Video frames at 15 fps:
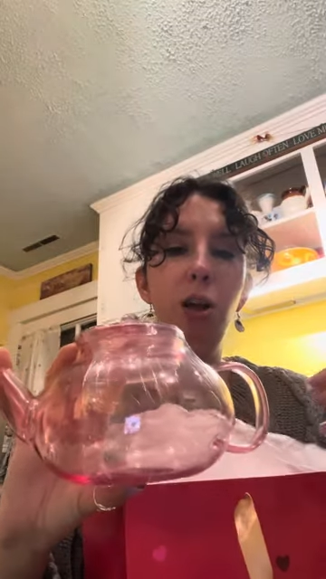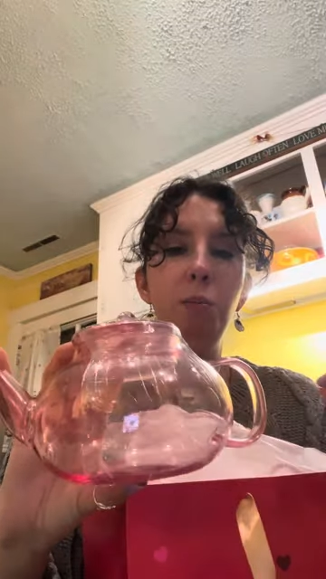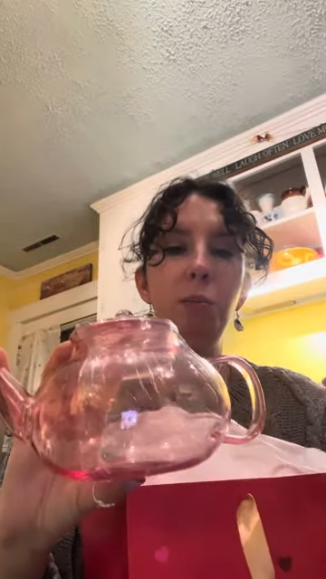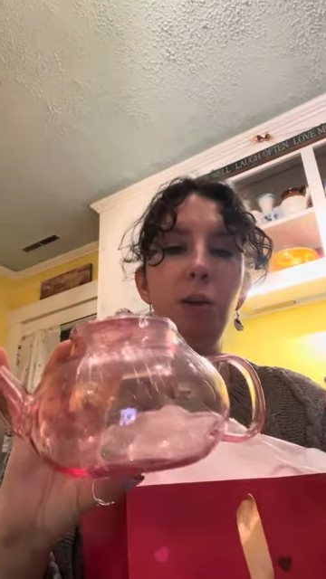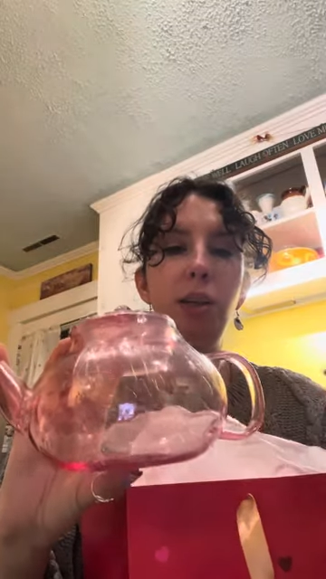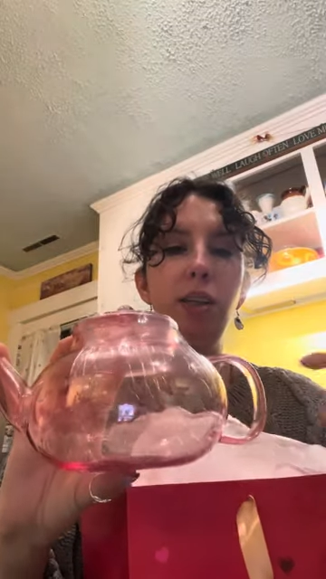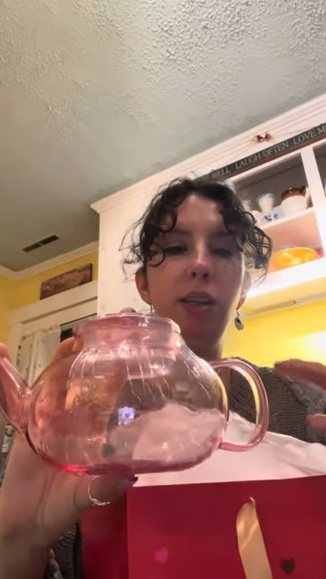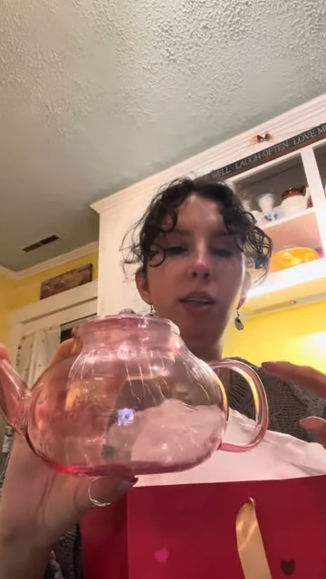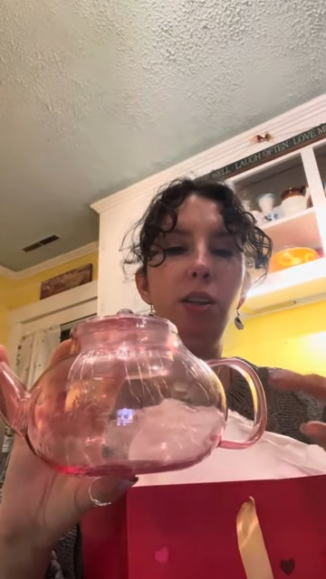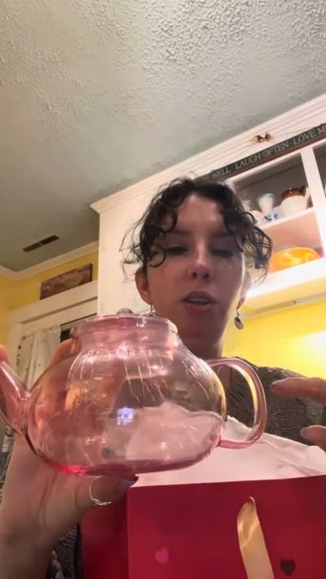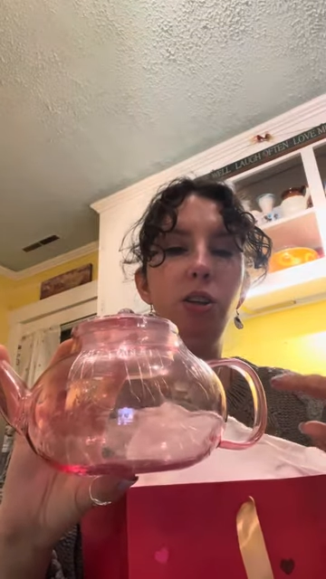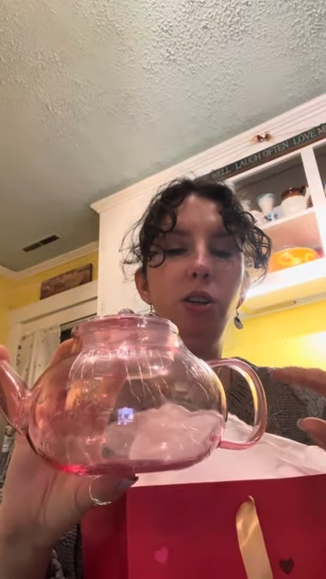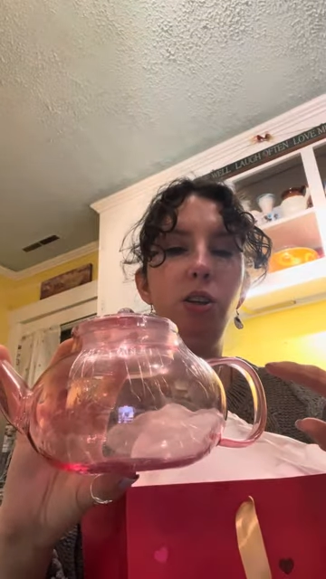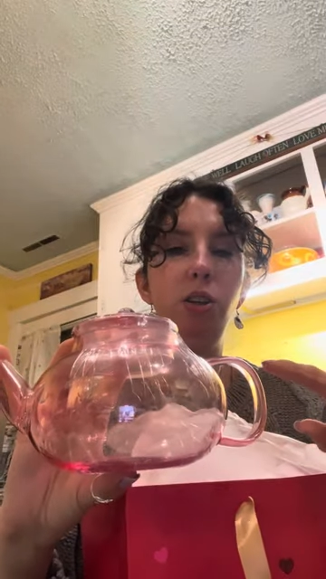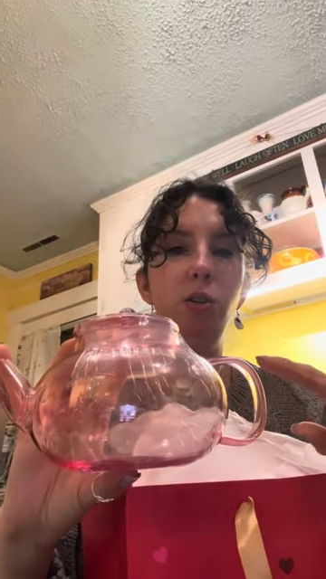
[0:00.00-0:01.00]
My
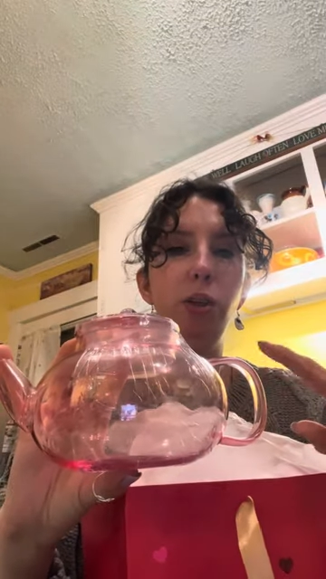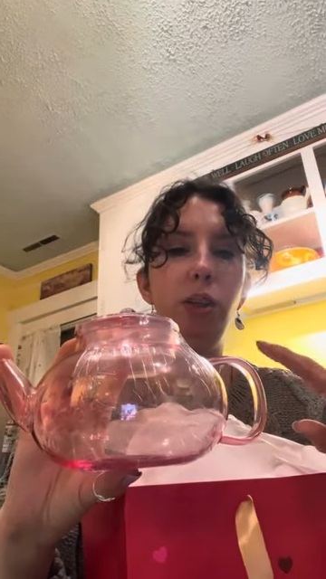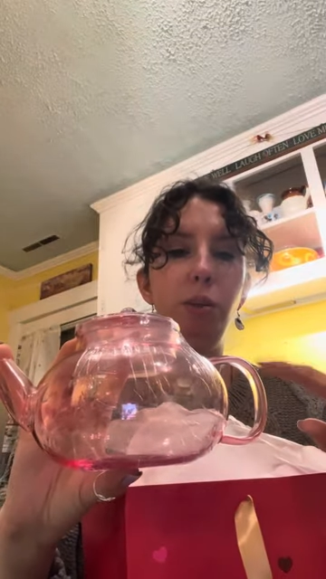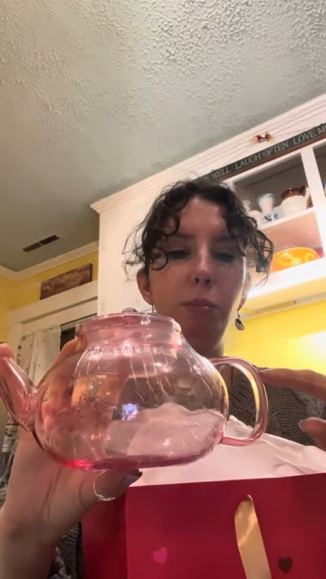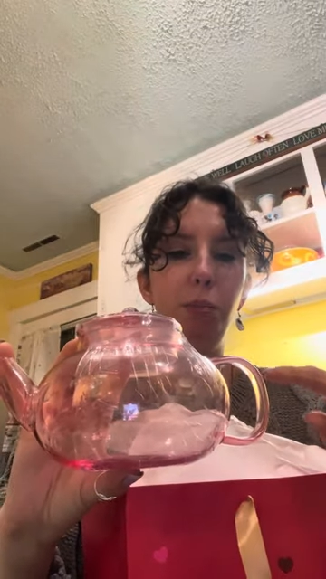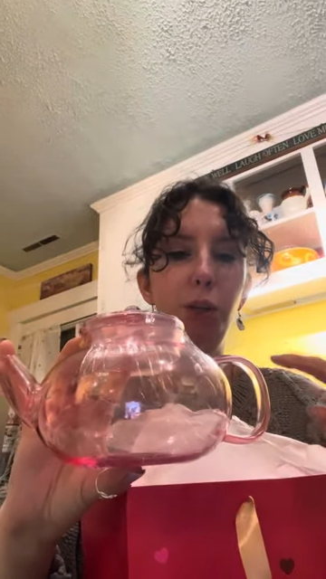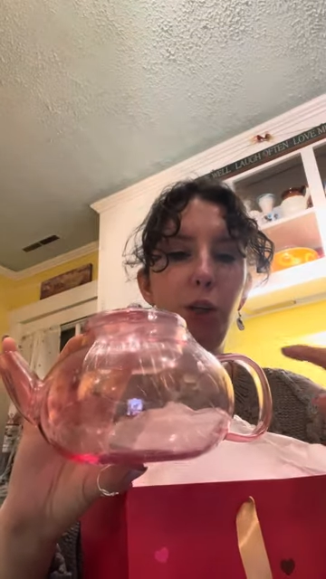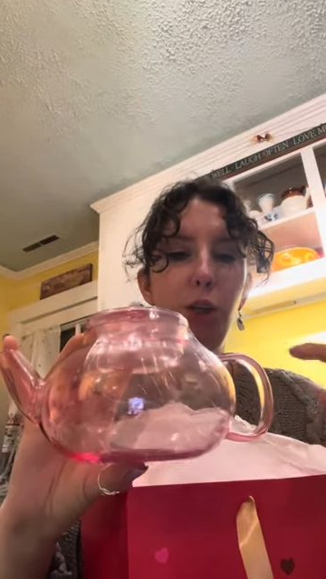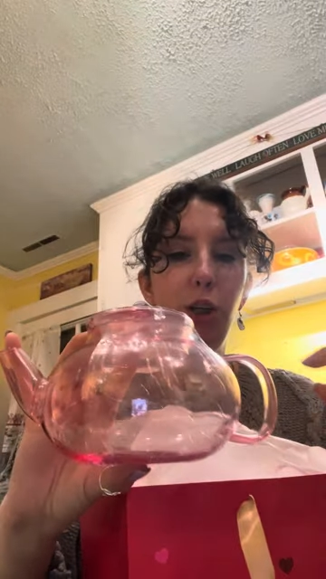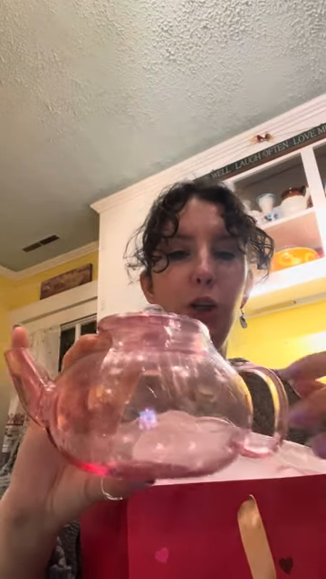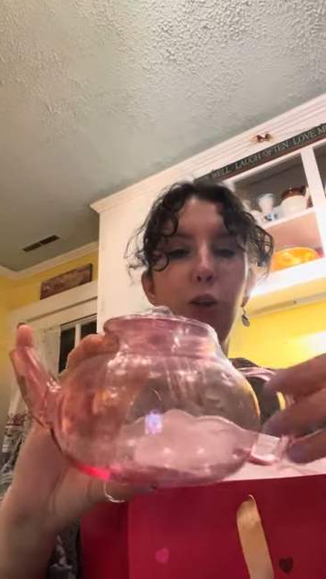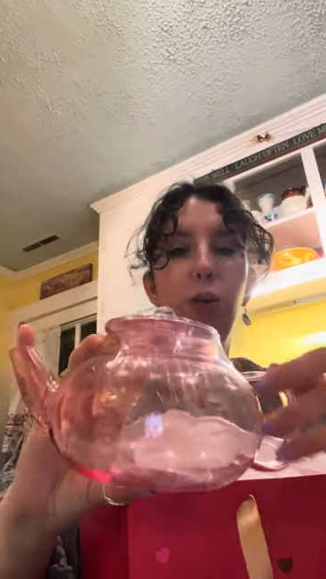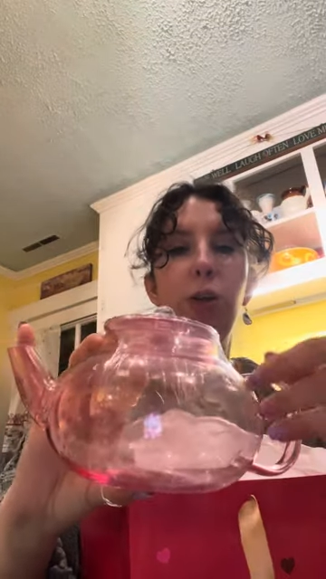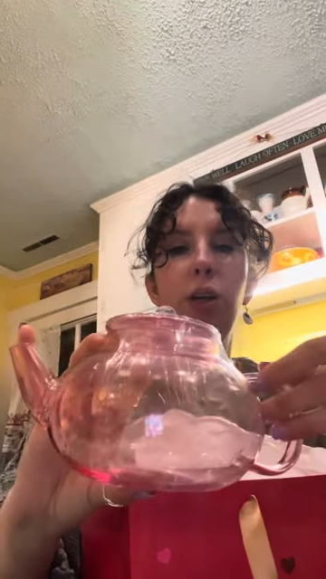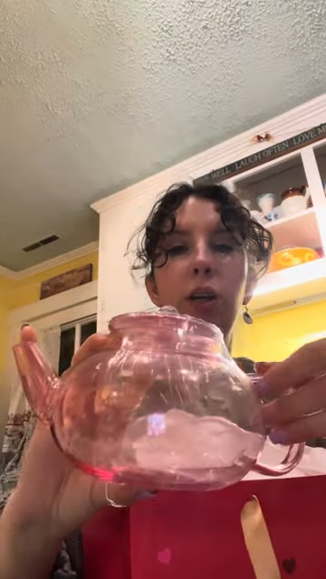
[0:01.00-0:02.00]
sister's was
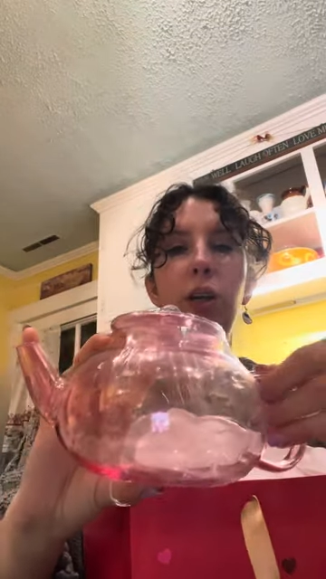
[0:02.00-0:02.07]
blue,